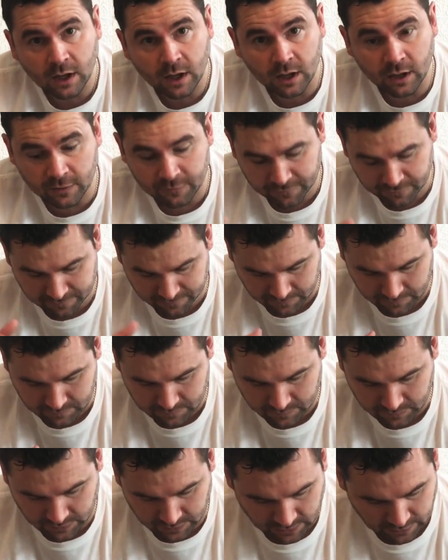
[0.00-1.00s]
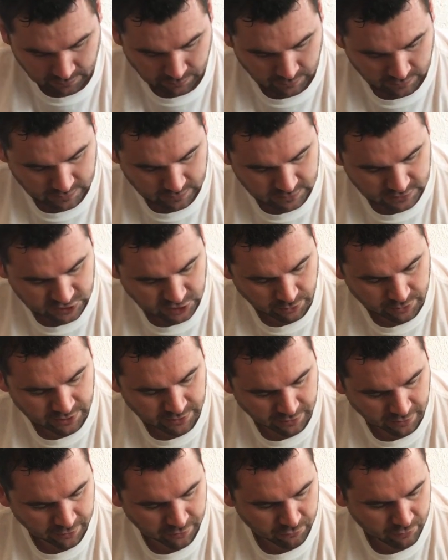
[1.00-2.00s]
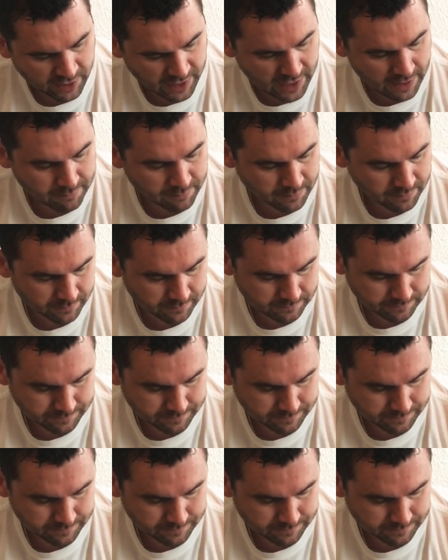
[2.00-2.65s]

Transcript: of, you know, showing you the 3M.